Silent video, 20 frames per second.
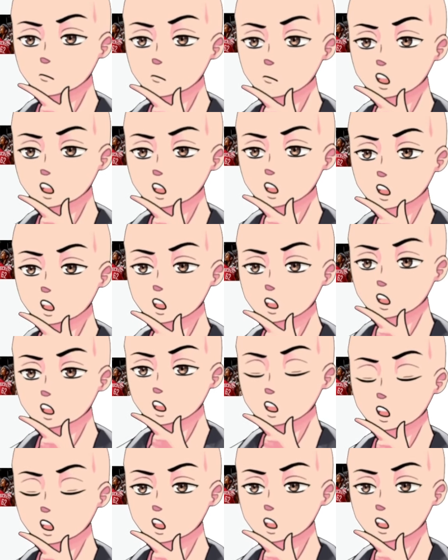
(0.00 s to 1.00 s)
you know,
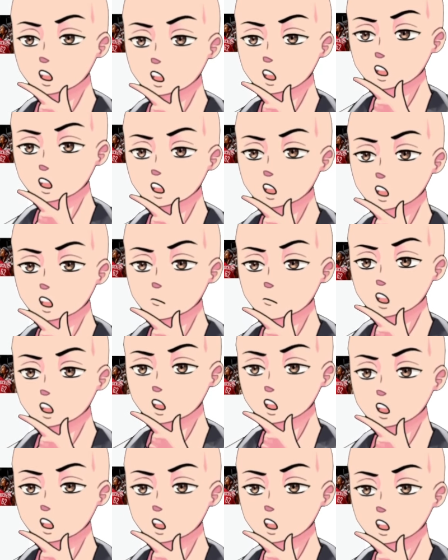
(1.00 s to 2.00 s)
here in the West, you
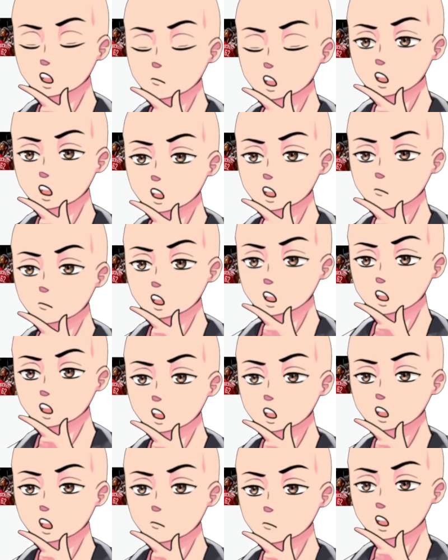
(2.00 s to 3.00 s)
know, the
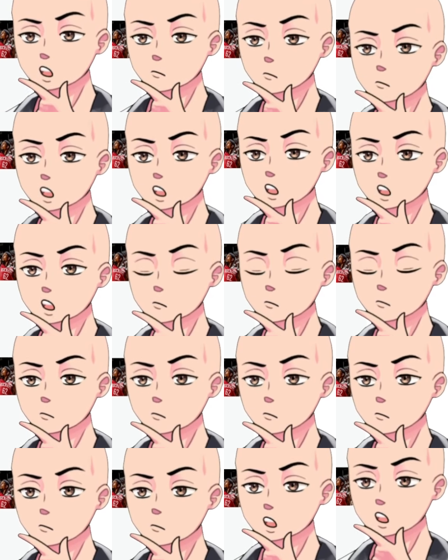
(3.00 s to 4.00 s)
powers at be,
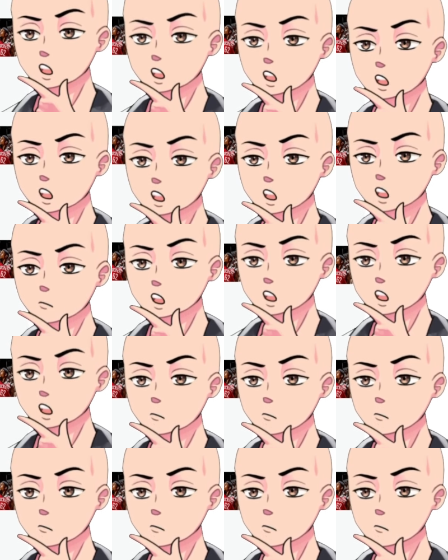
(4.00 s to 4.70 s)
the leaders in the